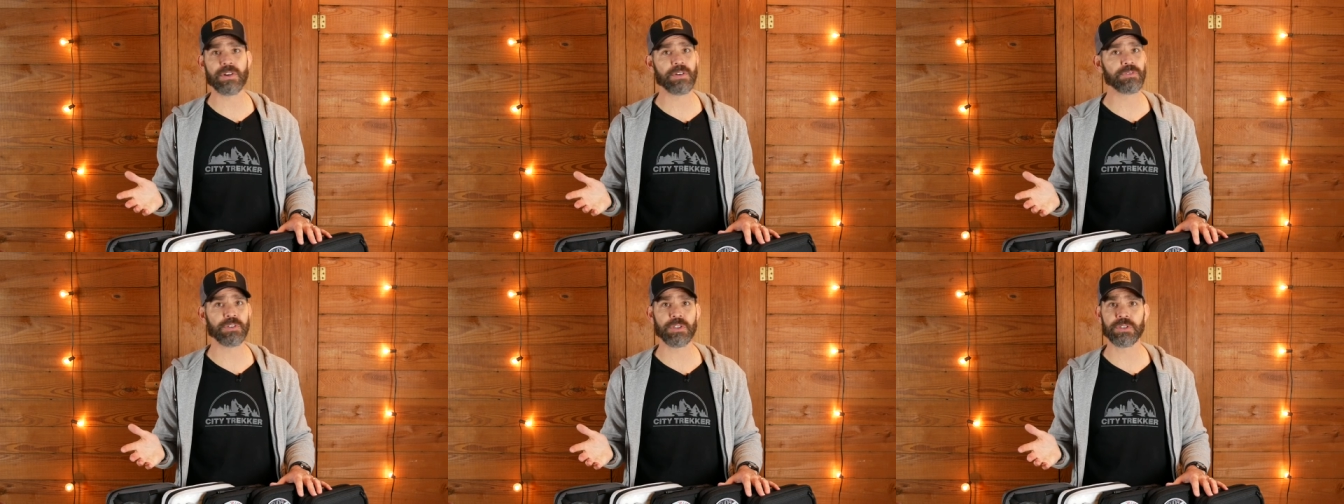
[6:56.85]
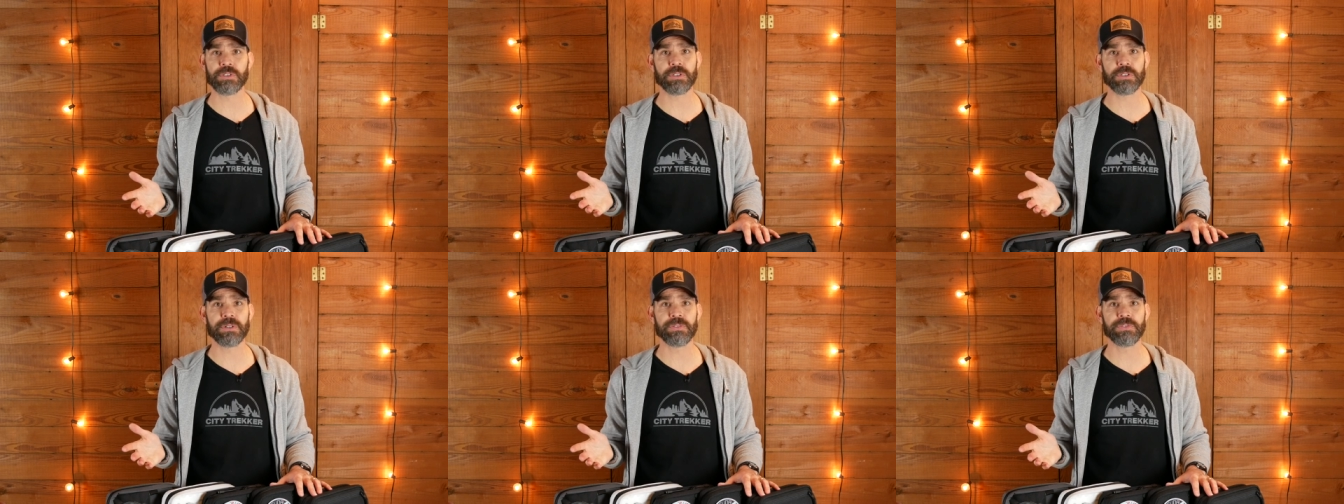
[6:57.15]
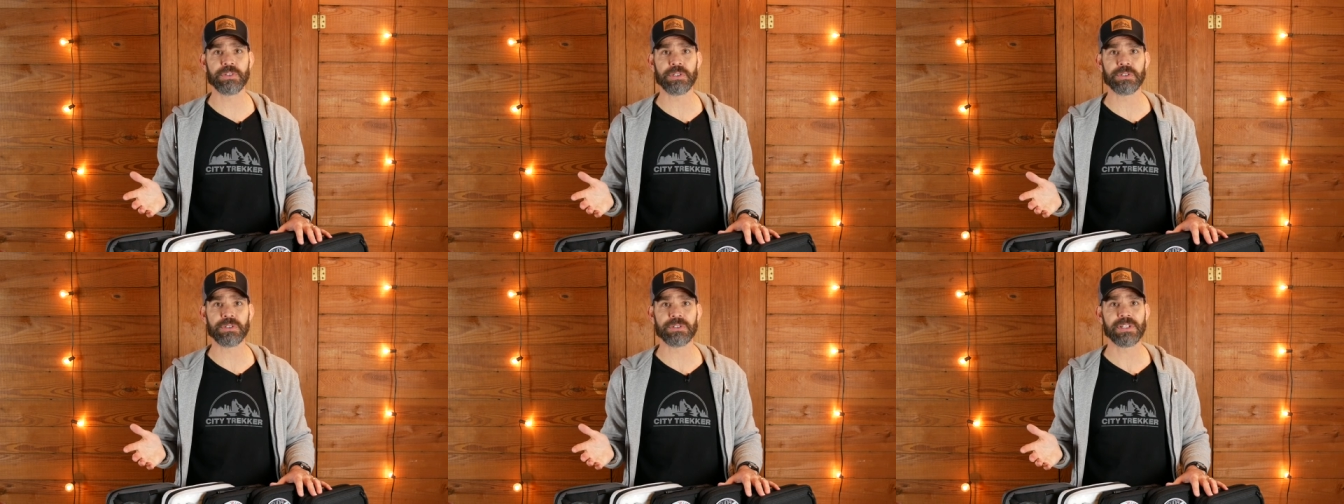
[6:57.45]
future
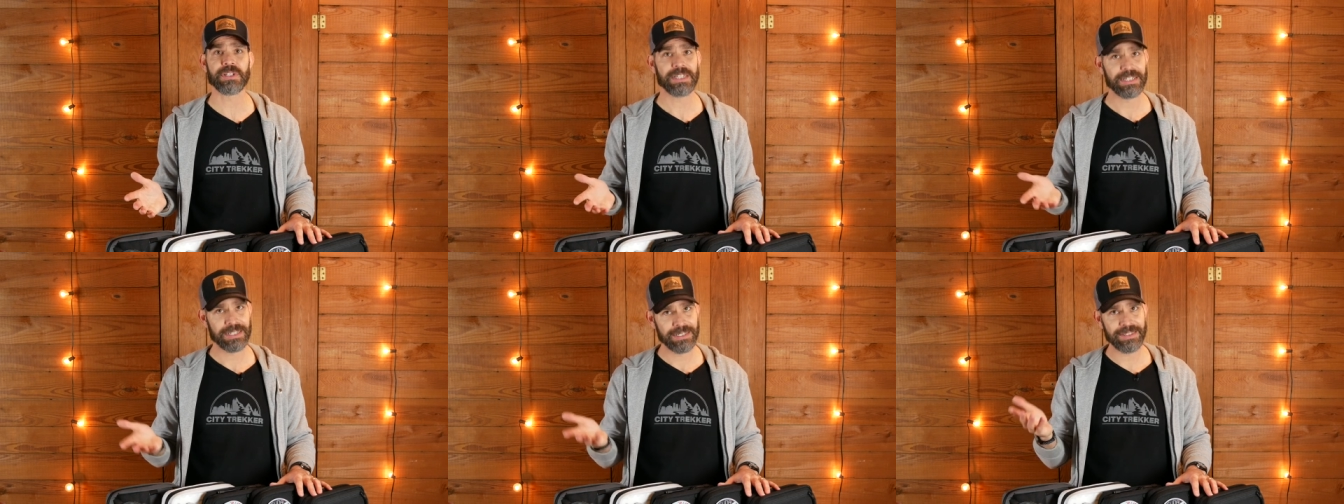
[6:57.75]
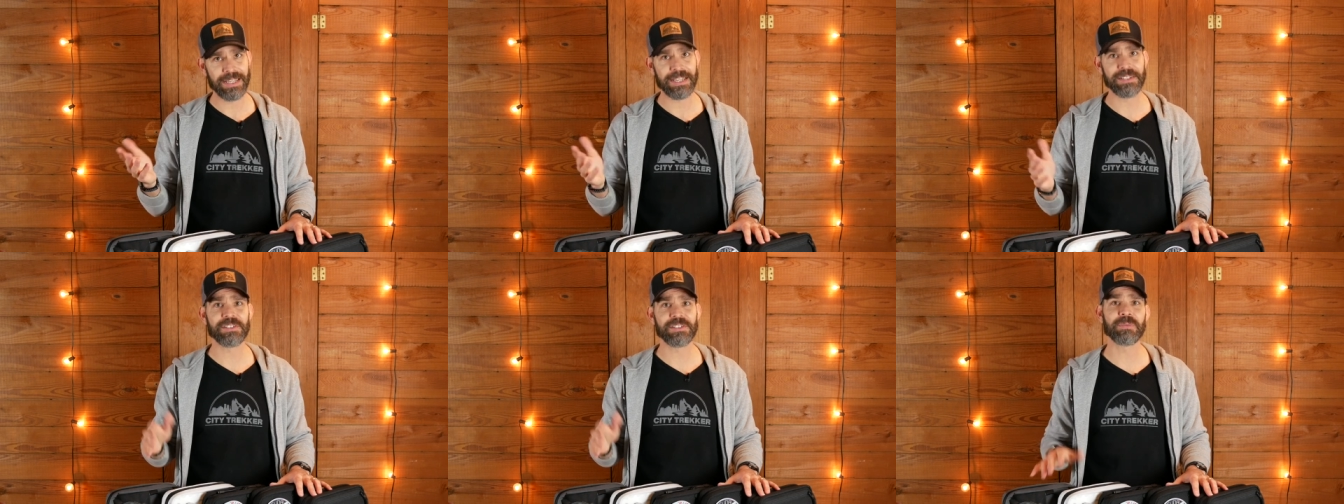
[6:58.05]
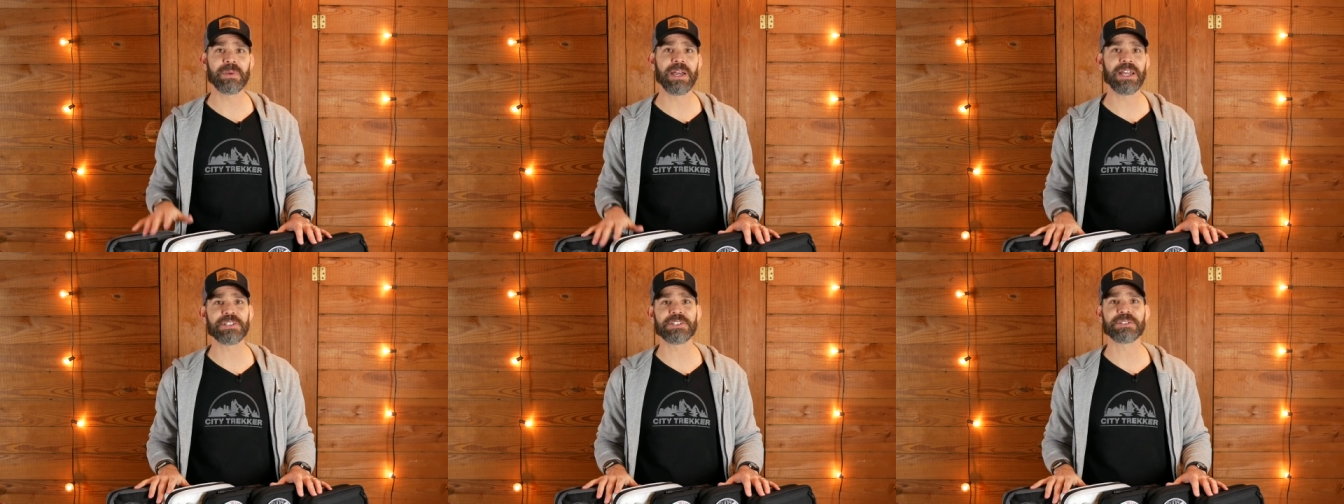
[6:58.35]
reviews. Thanks so
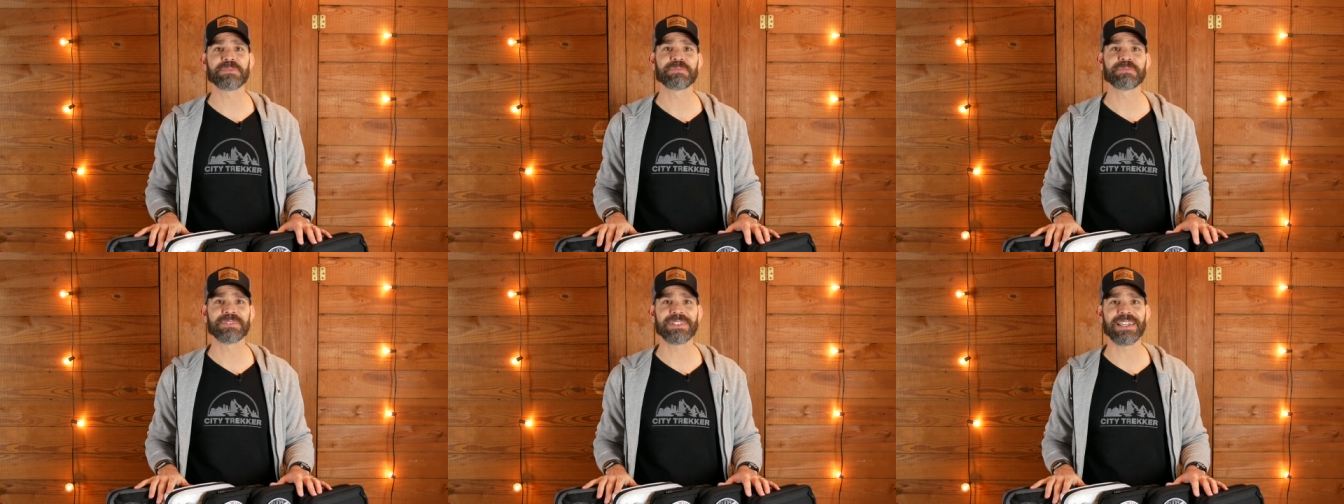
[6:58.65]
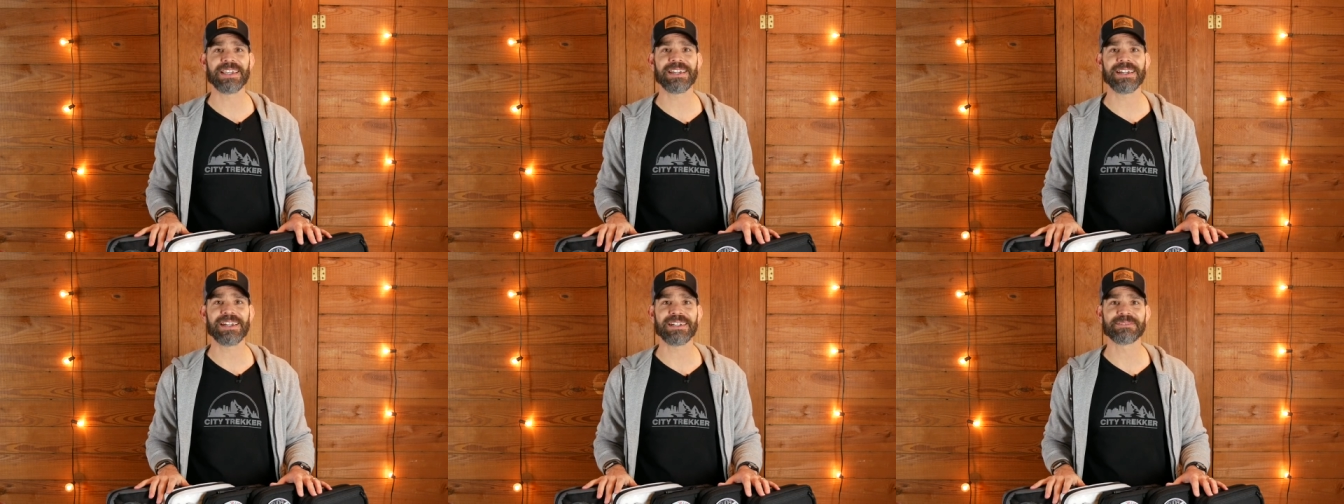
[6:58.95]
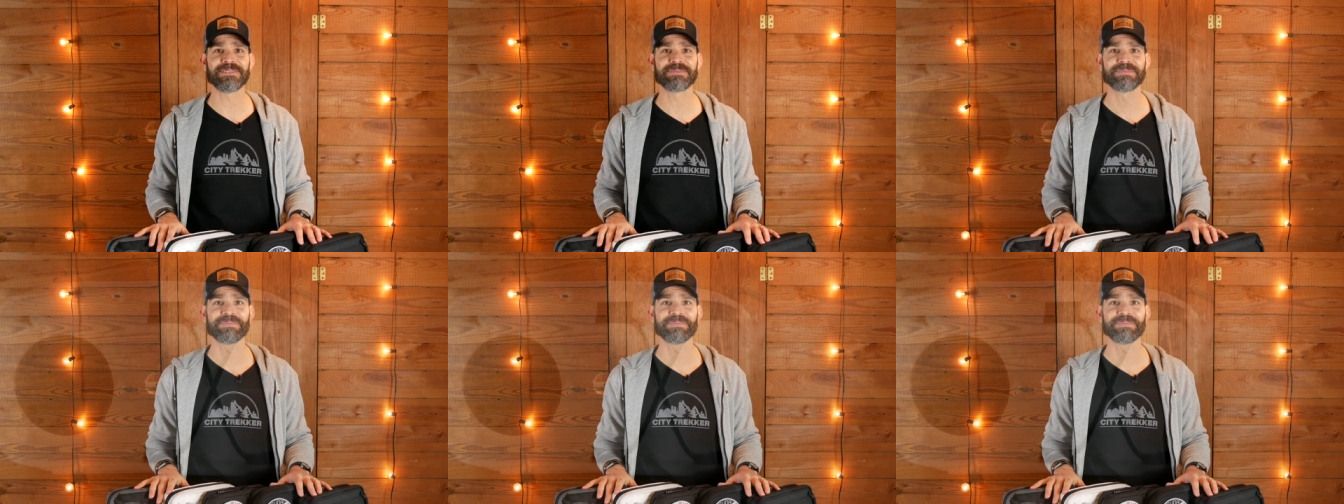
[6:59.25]
much. Take care.